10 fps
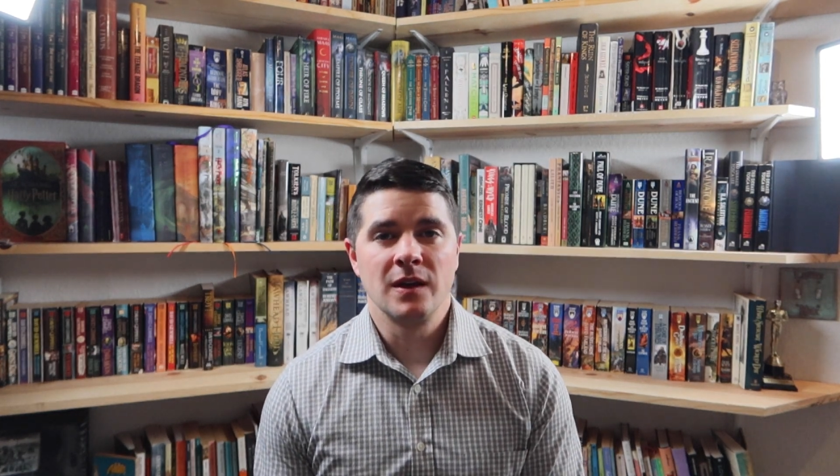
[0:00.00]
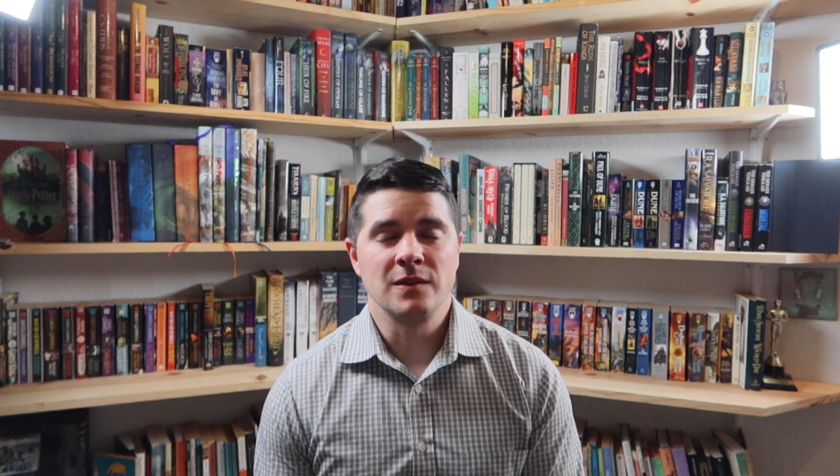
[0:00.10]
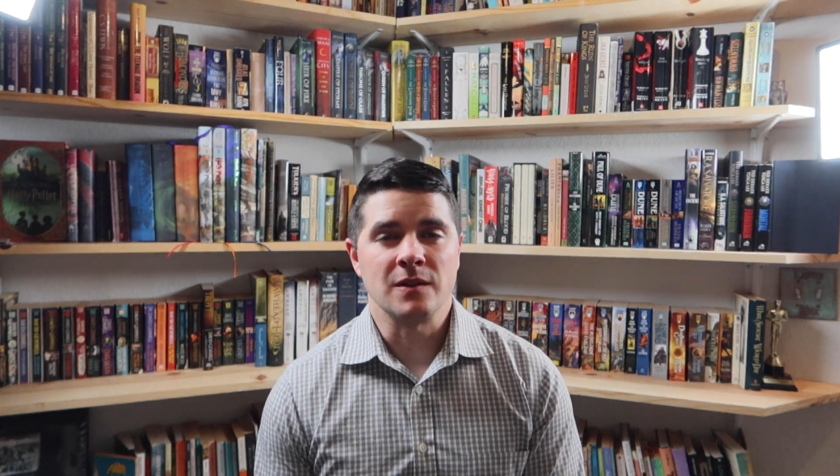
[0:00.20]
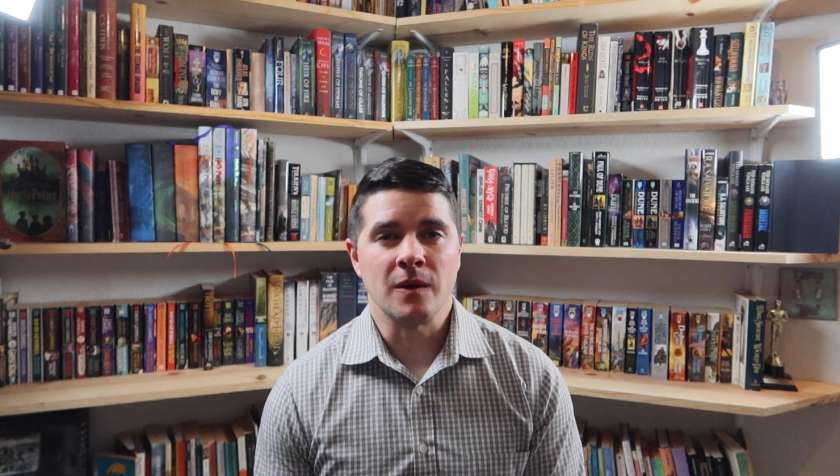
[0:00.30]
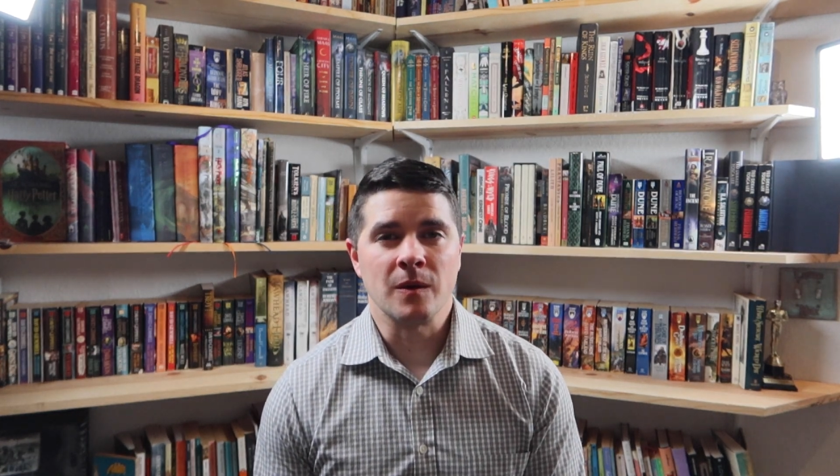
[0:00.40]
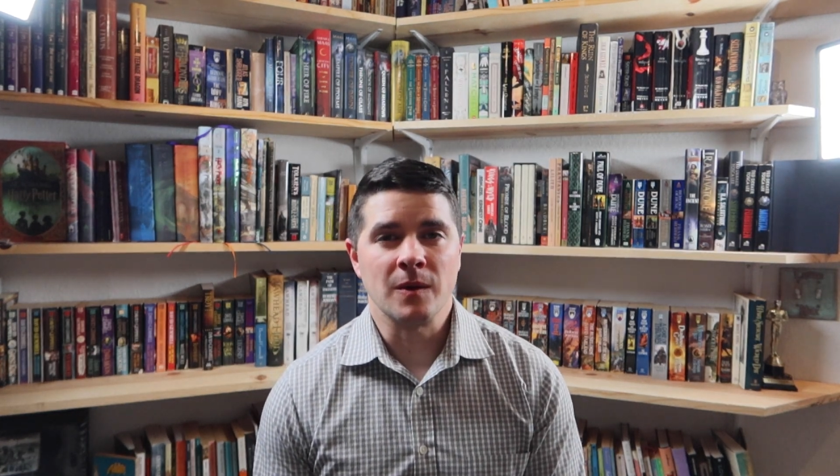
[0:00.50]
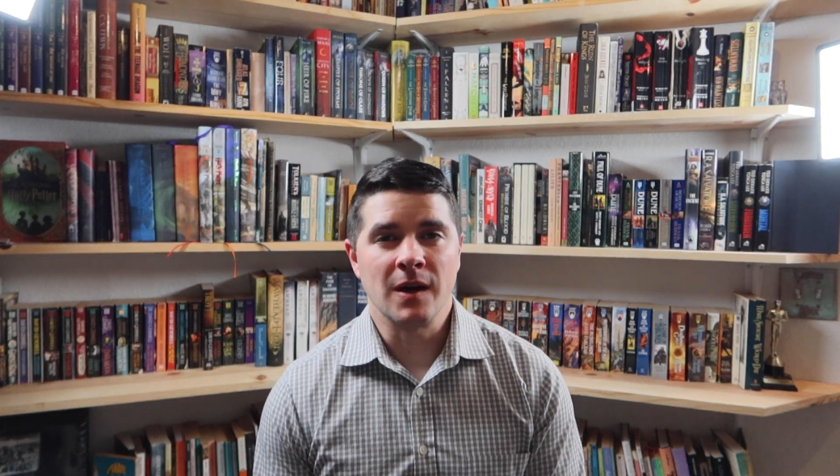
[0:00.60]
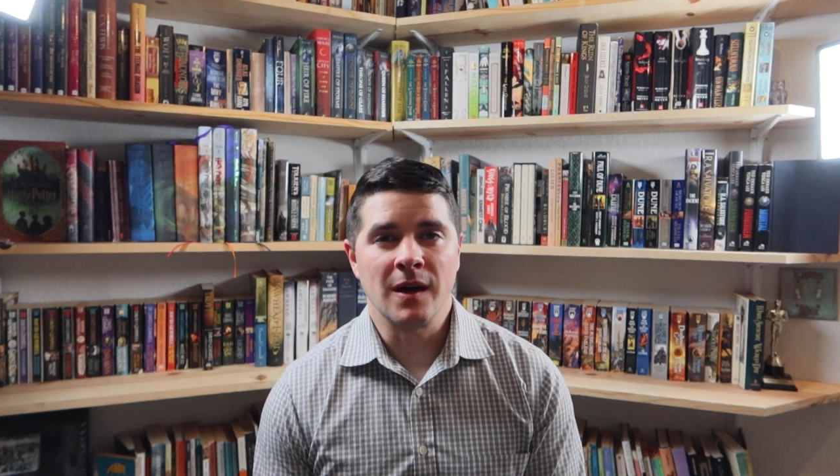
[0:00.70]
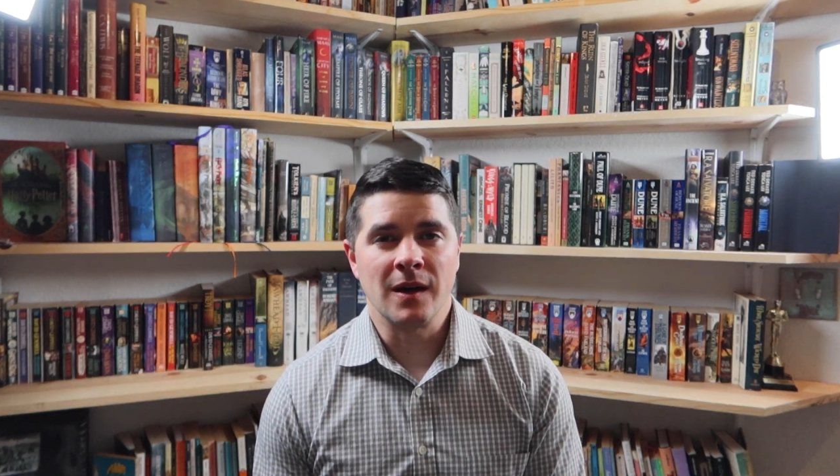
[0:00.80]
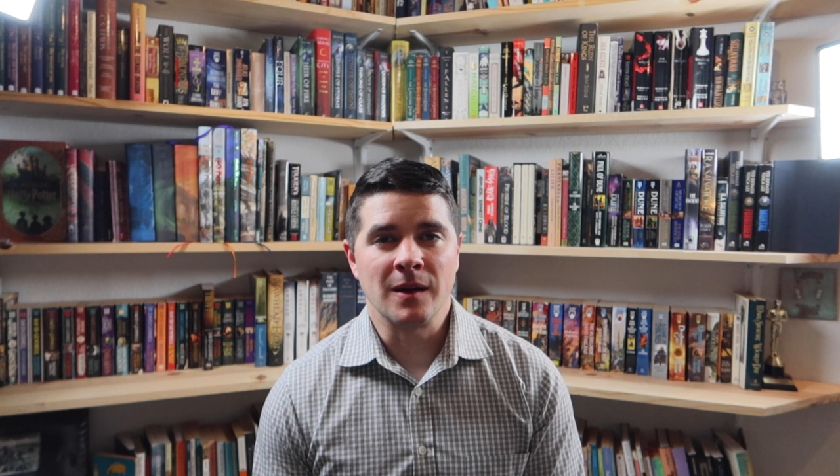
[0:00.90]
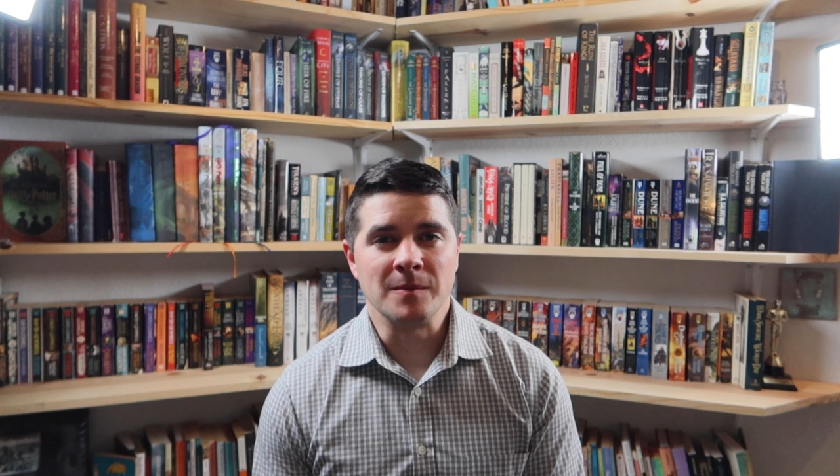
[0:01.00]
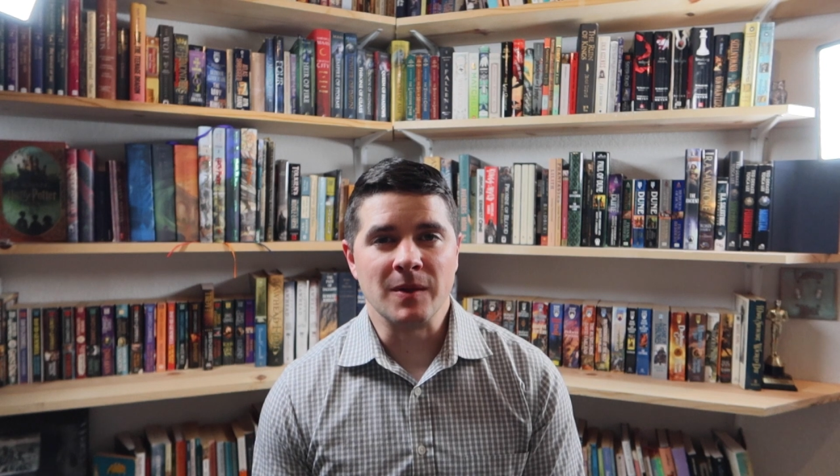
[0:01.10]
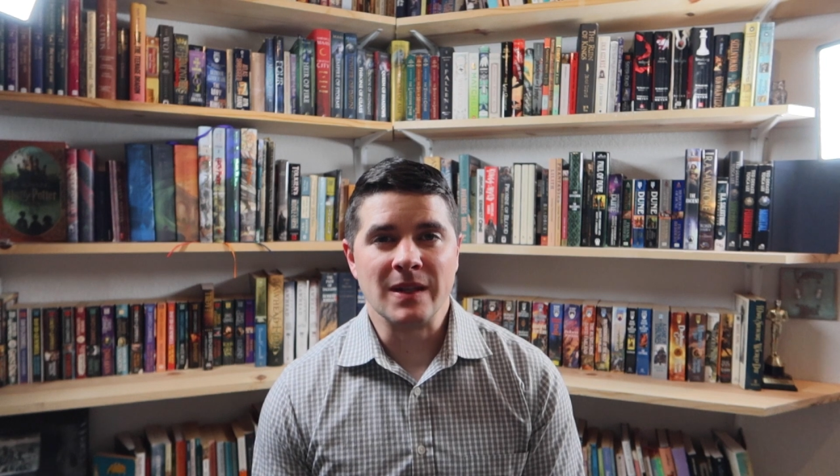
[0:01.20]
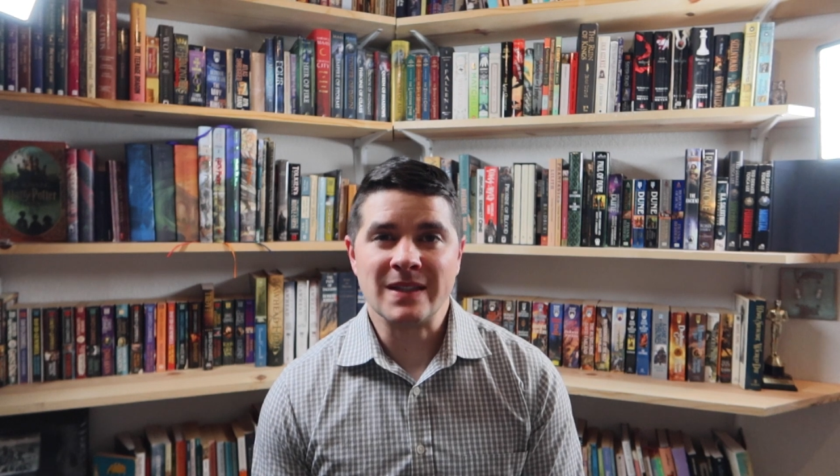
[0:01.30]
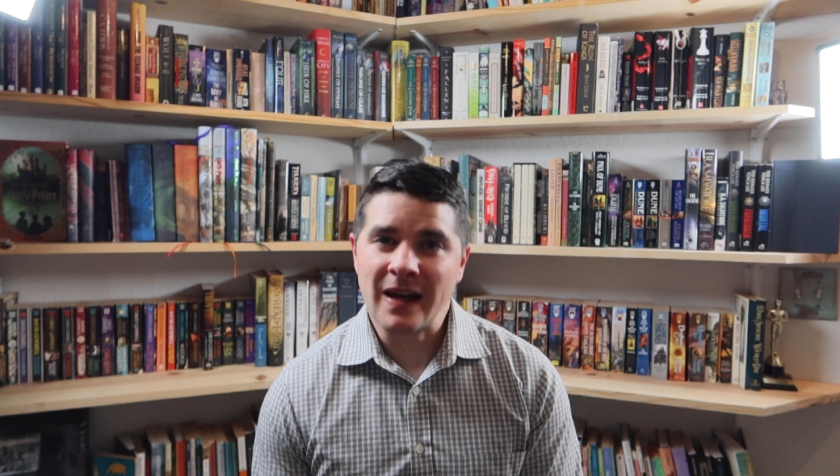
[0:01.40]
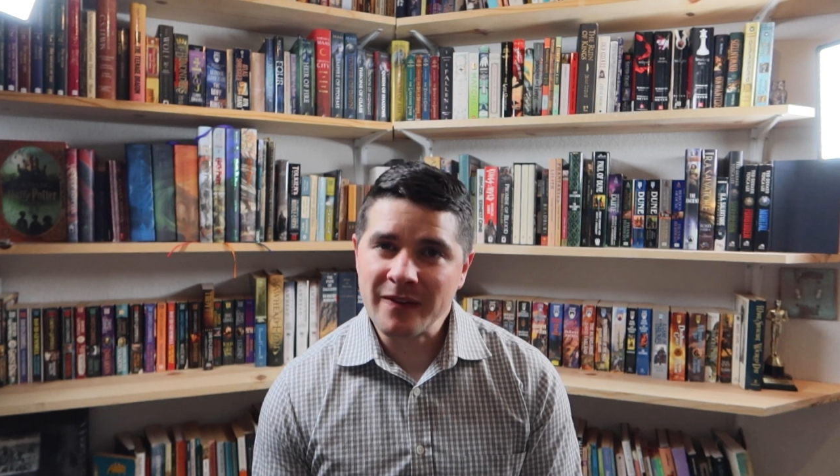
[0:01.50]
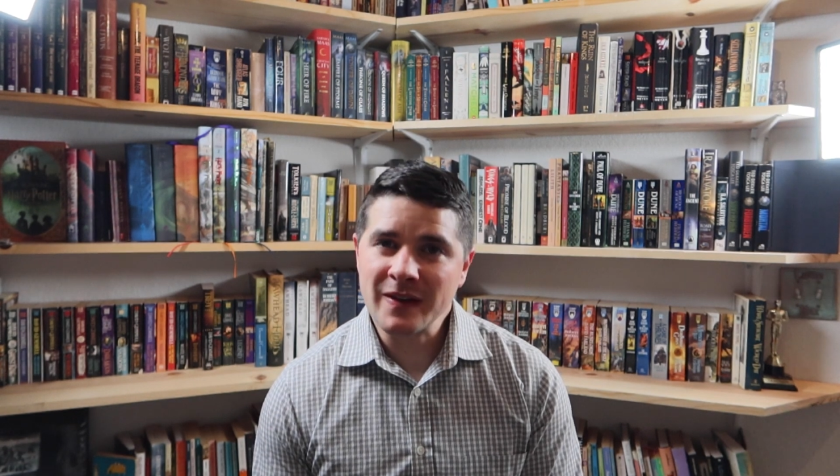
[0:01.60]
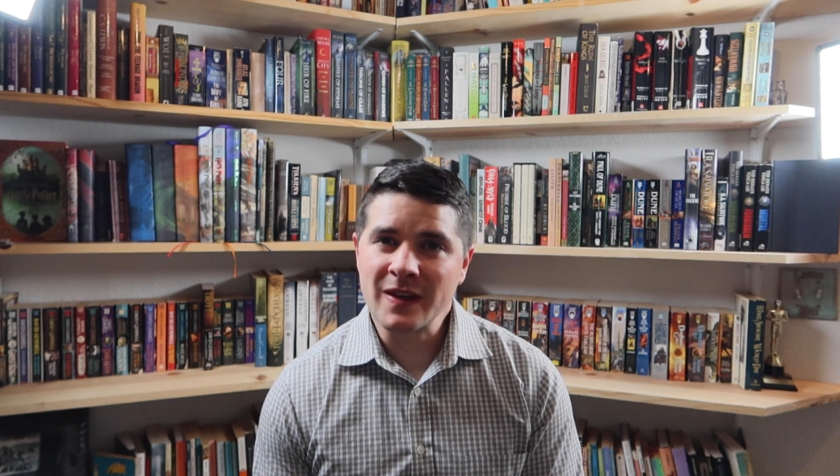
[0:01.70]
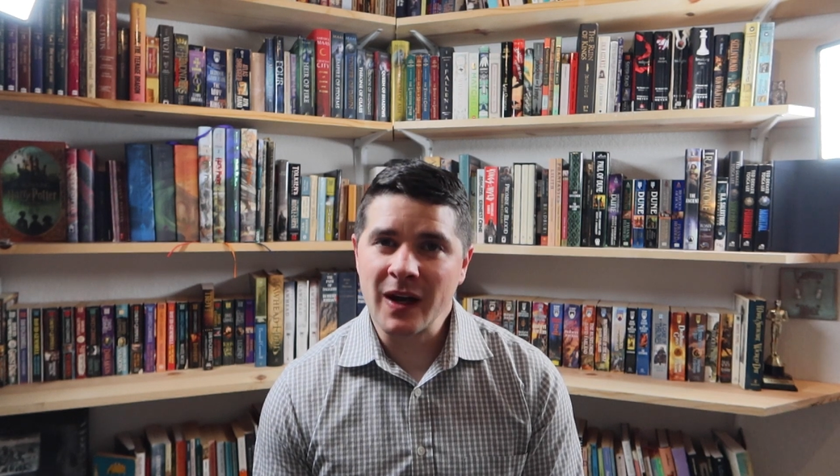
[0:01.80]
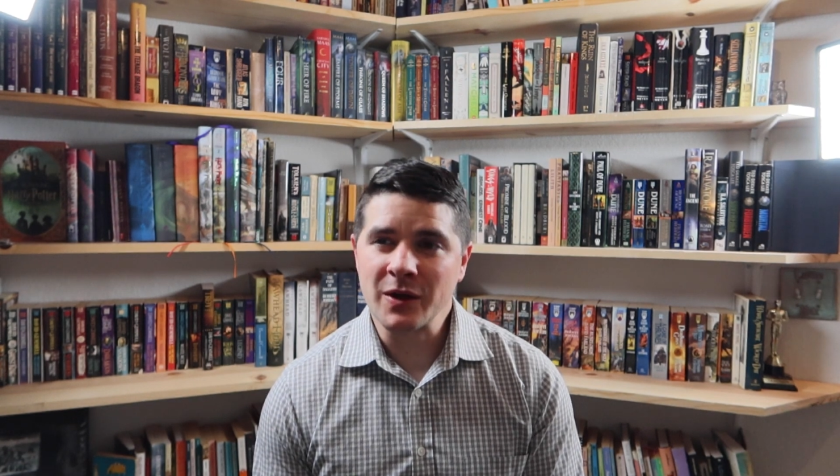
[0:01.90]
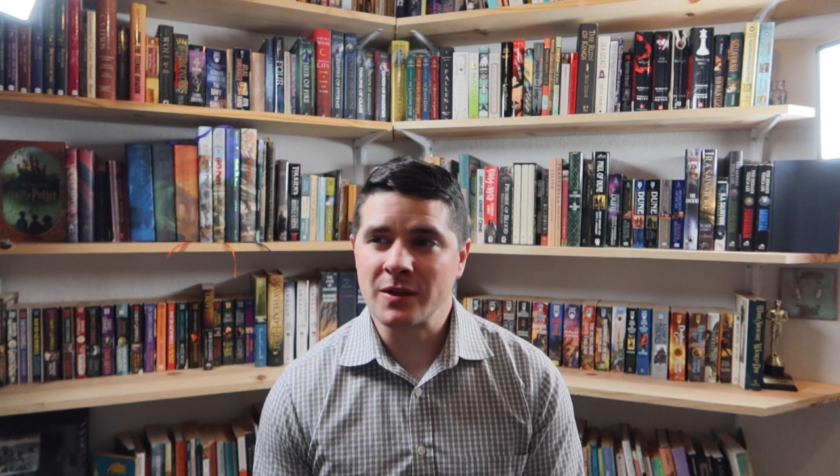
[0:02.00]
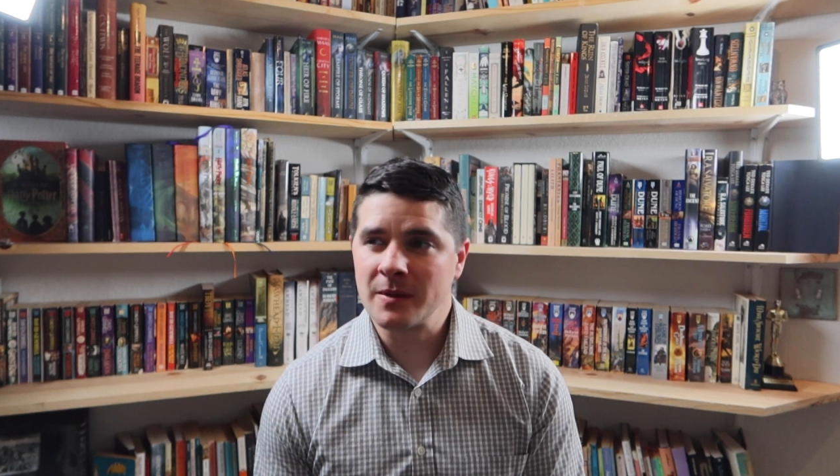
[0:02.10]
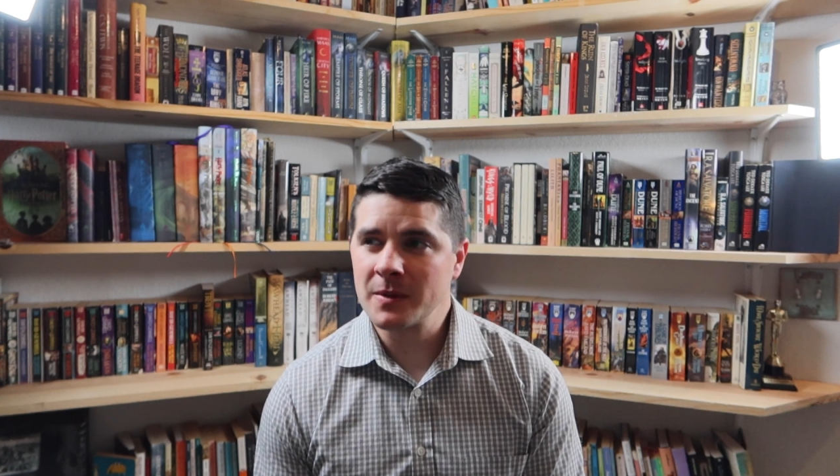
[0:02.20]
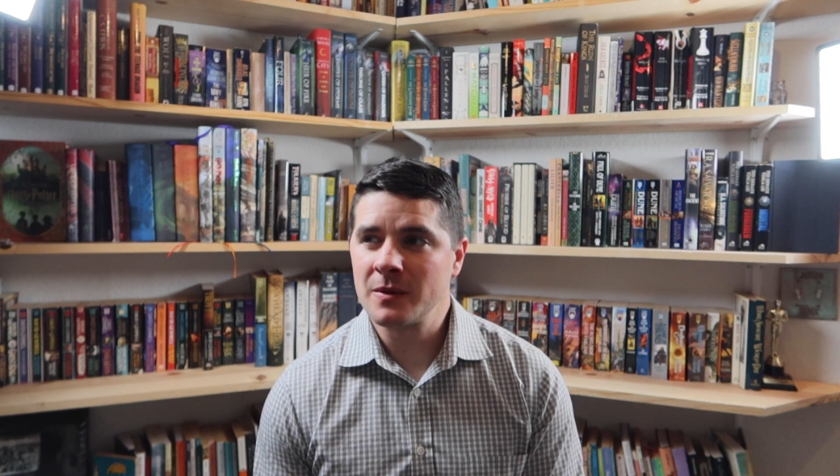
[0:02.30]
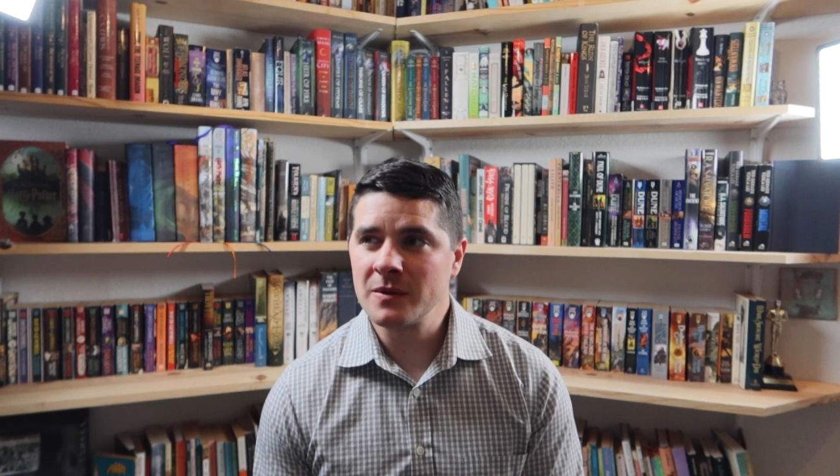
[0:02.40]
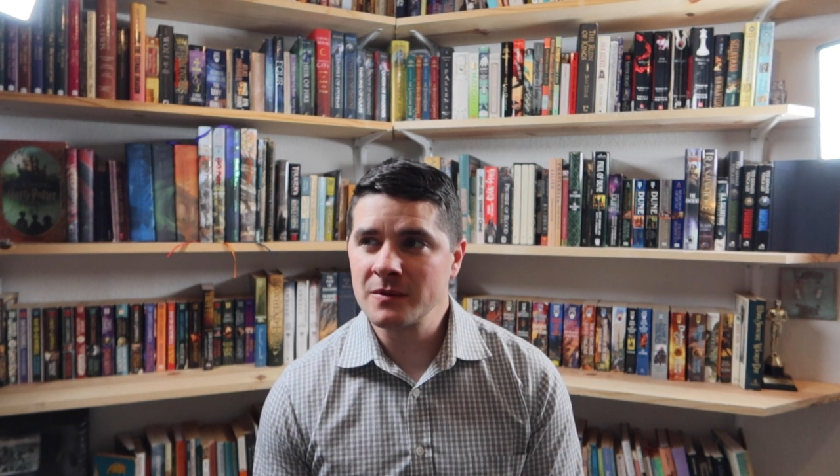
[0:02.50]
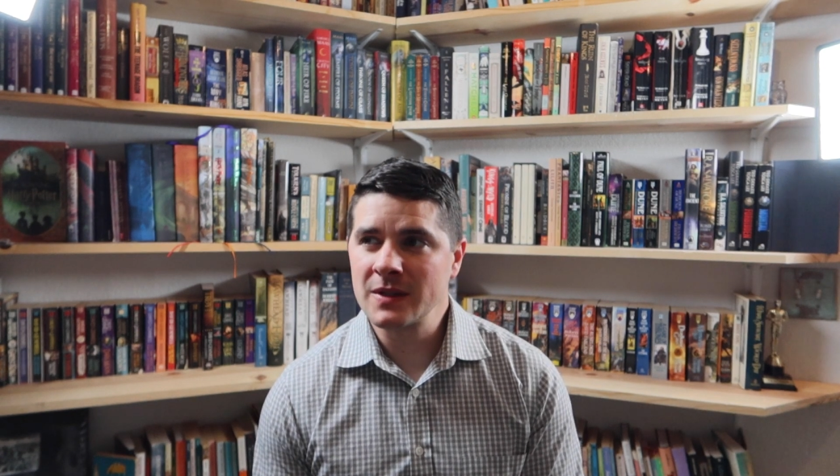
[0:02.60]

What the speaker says: So definitely not your typical